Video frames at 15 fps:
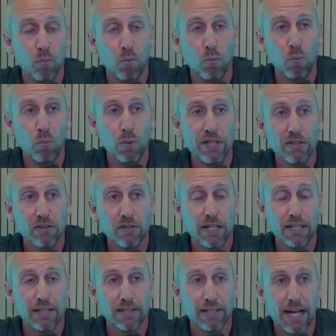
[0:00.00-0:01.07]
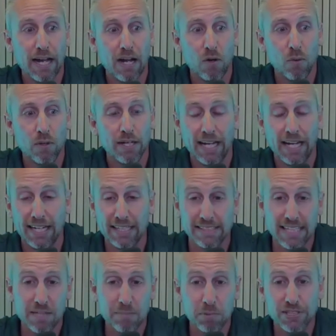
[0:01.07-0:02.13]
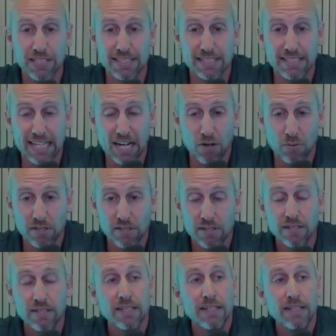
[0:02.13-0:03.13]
will allow a 10% down,